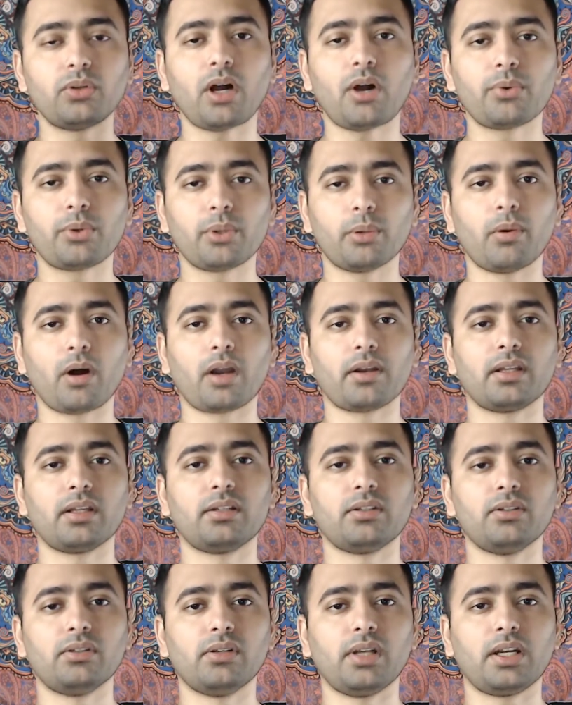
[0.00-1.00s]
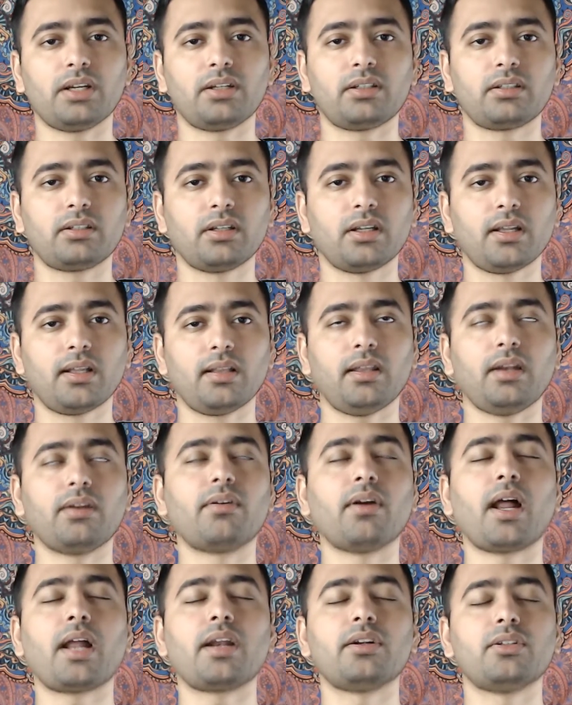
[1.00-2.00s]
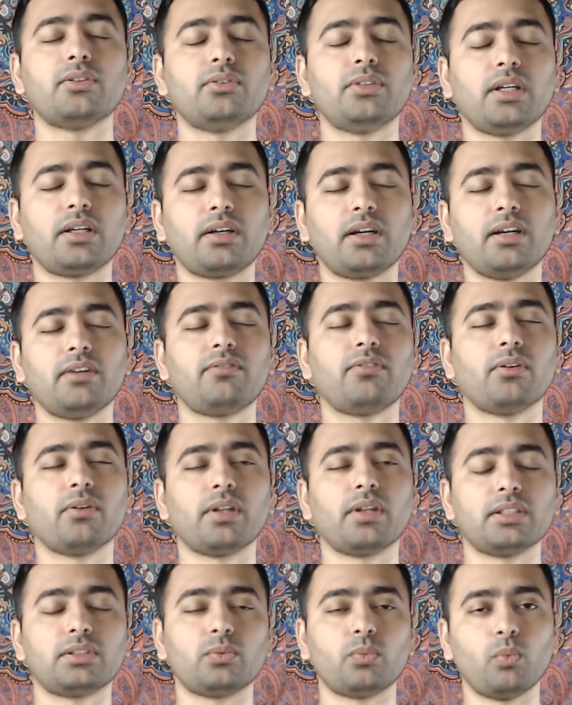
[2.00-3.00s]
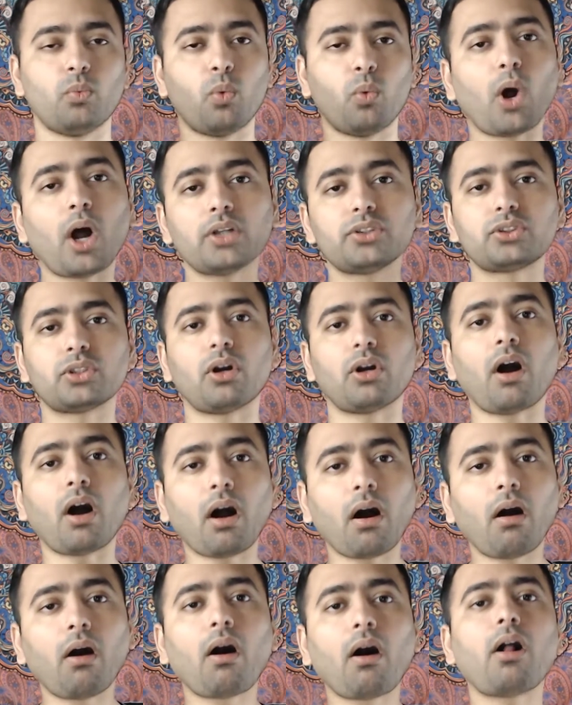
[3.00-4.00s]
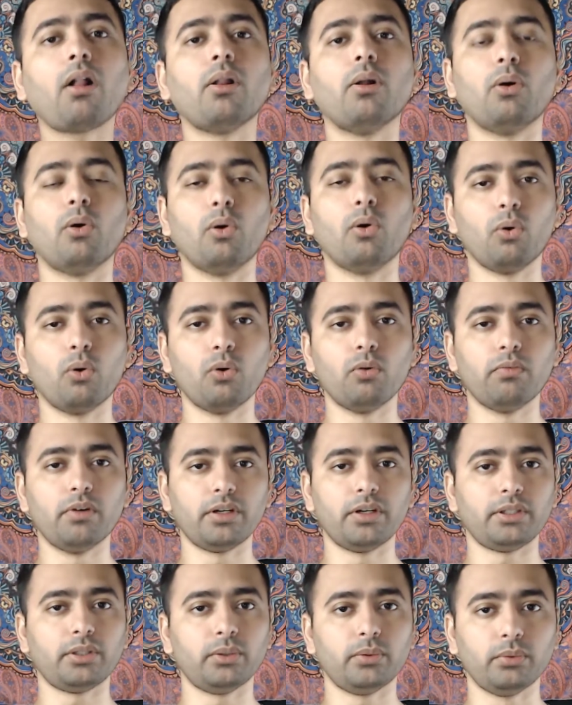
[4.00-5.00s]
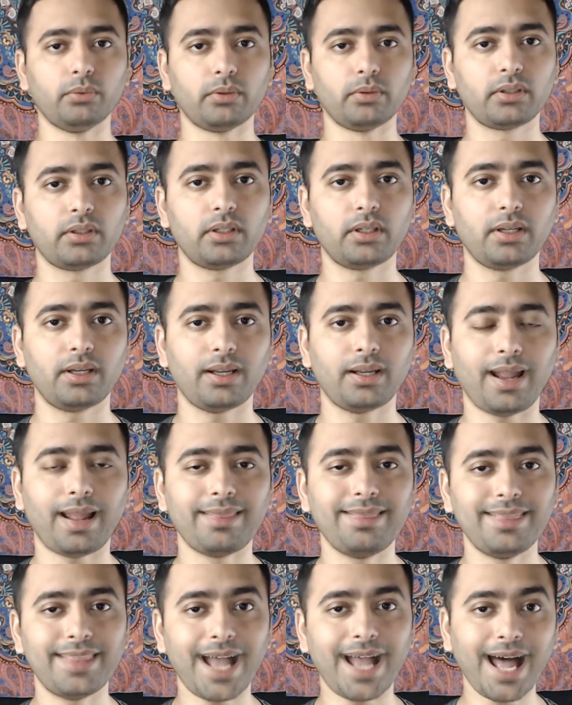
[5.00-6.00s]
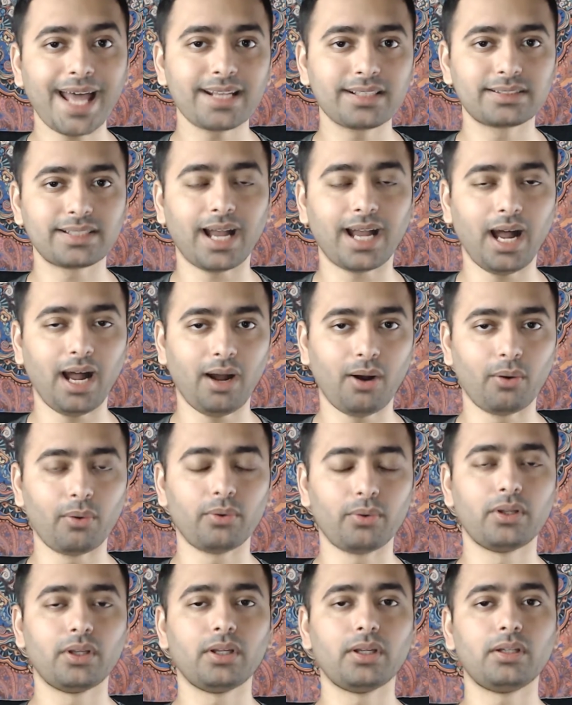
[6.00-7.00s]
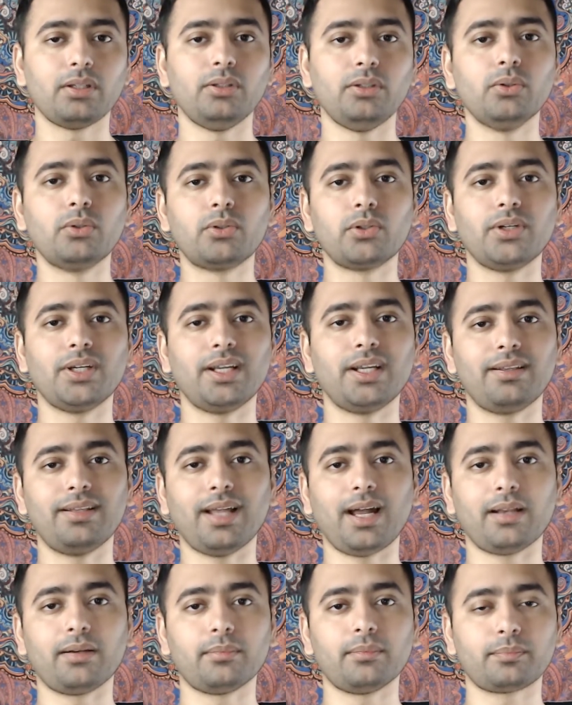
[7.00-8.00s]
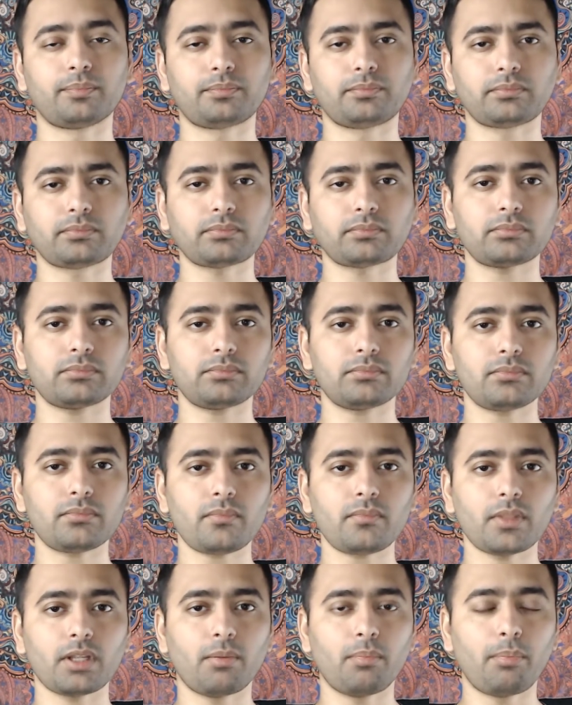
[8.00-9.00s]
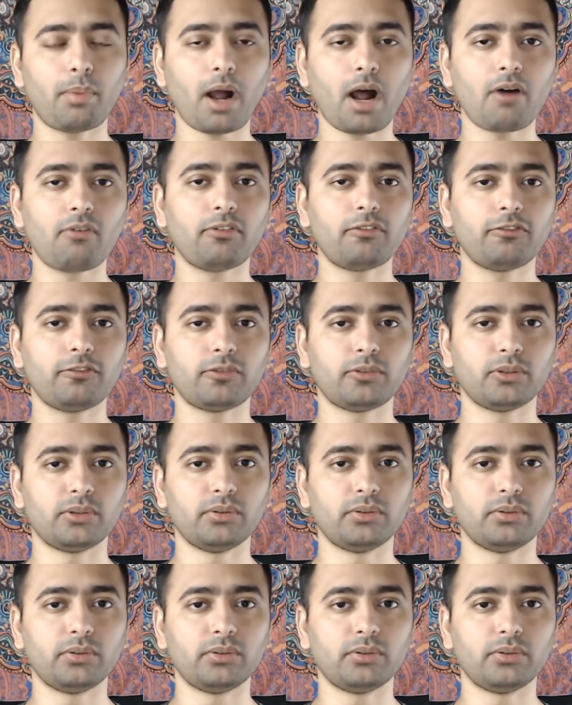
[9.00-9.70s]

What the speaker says: your body, and you let that gratitude, that gratefulness wash all over you. And that is how you create that powerful,